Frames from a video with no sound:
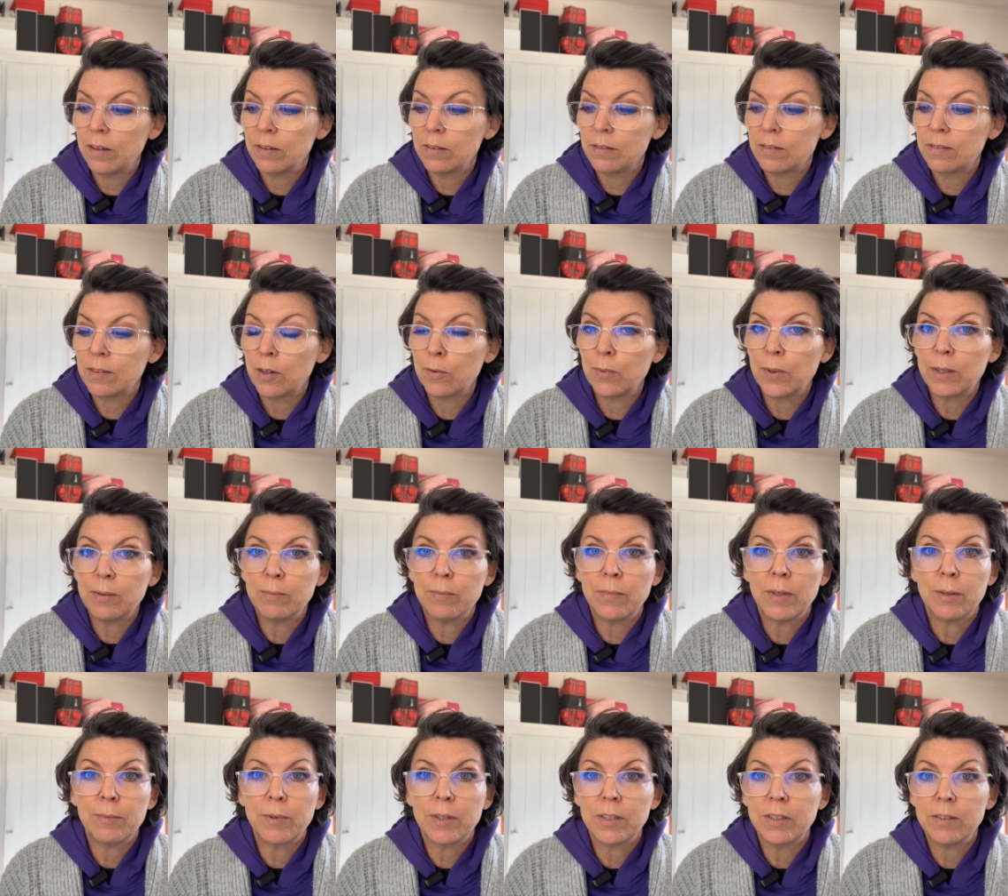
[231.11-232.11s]
so I'm,
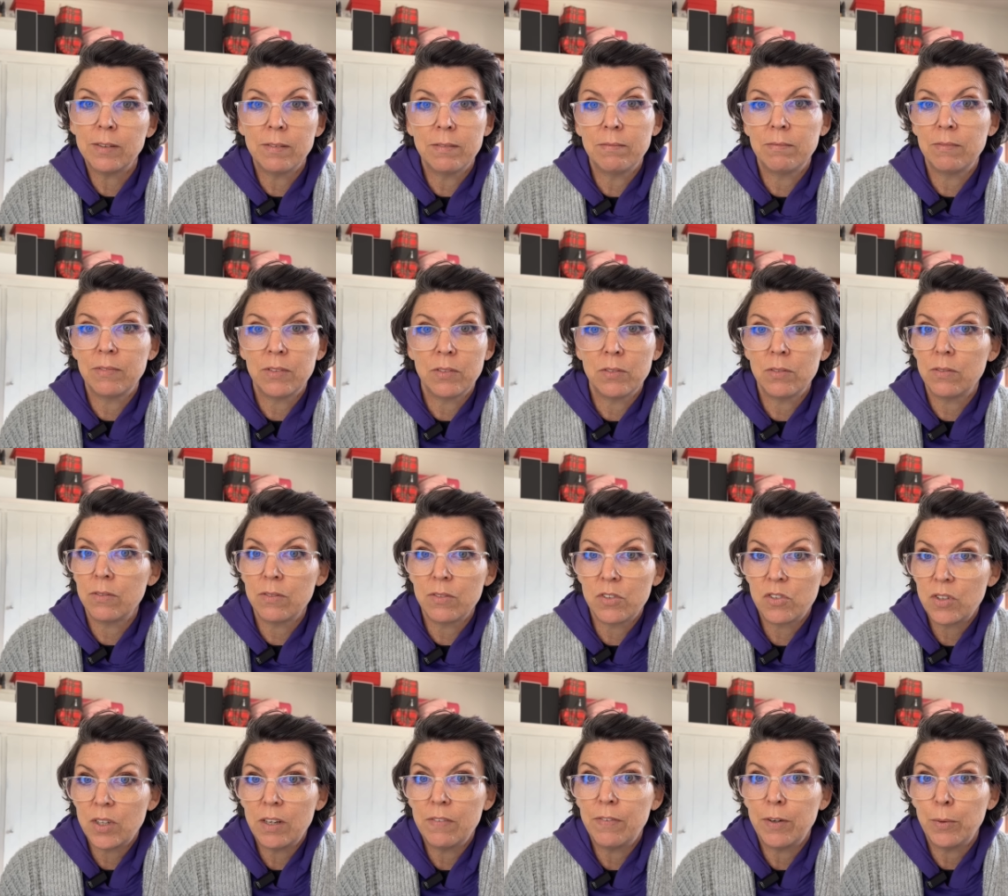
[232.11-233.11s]
I'm going to
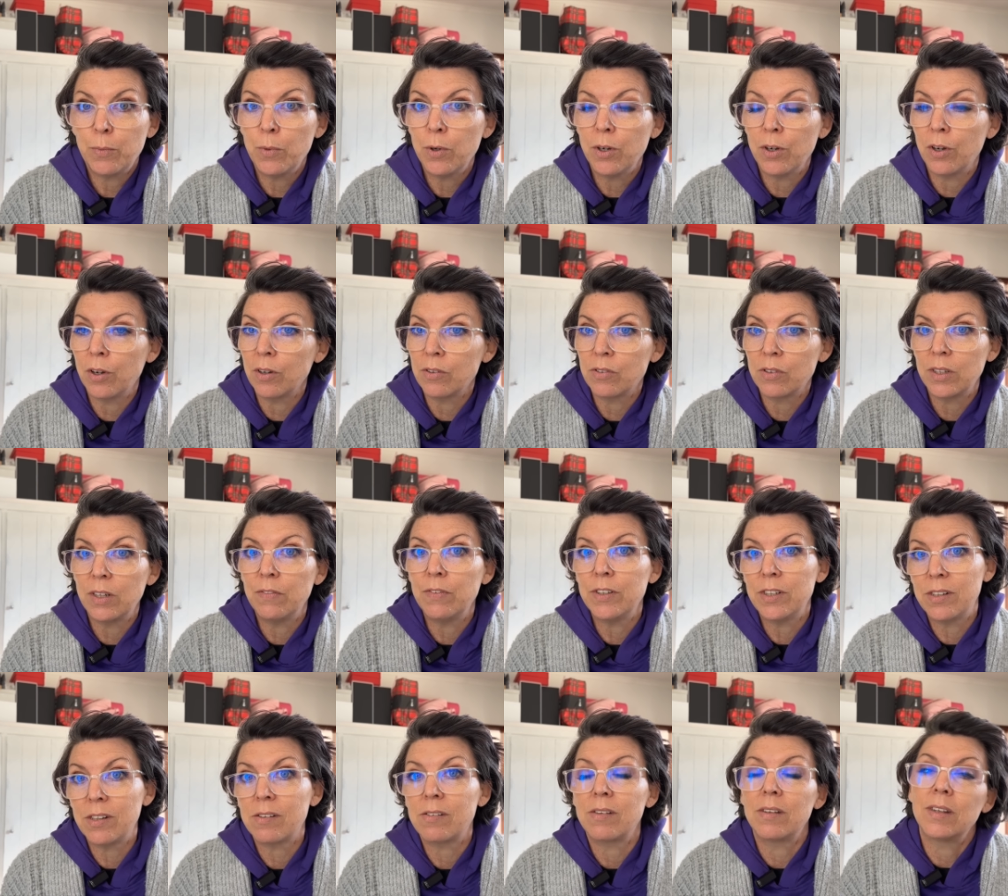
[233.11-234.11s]
see if it works. And if
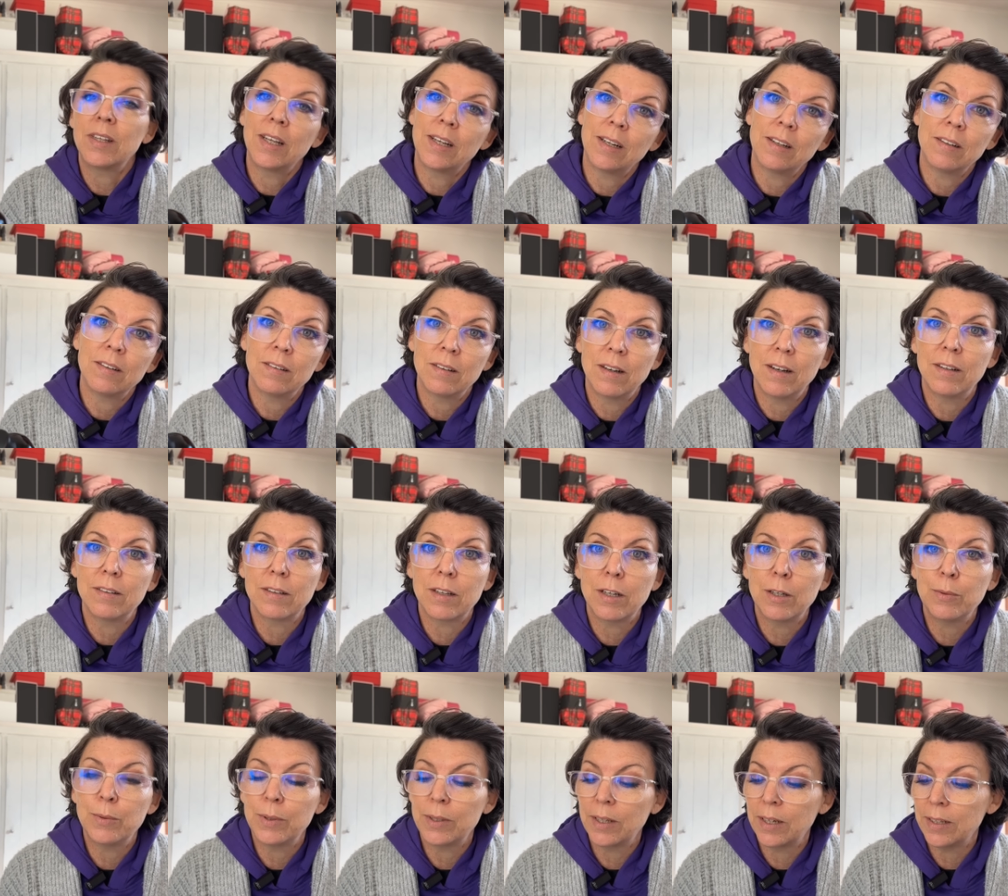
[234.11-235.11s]
it doesn't, then I'll, I'll
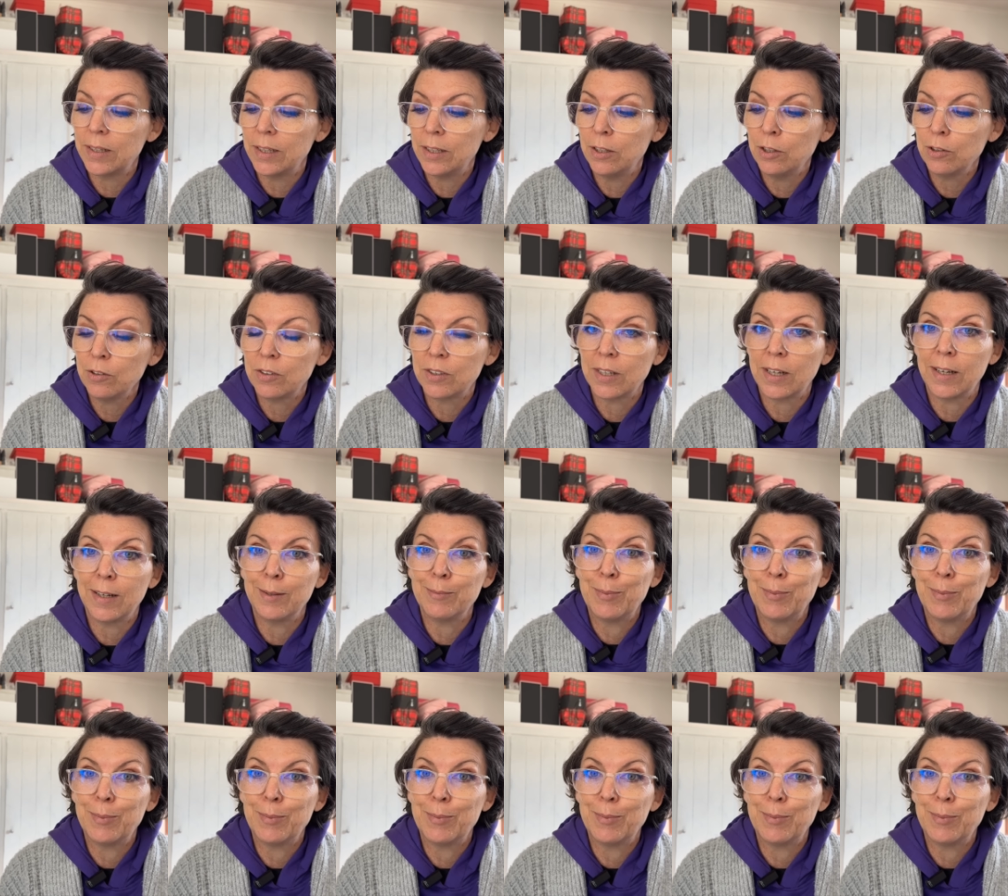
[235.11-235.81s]
go and get it looked at.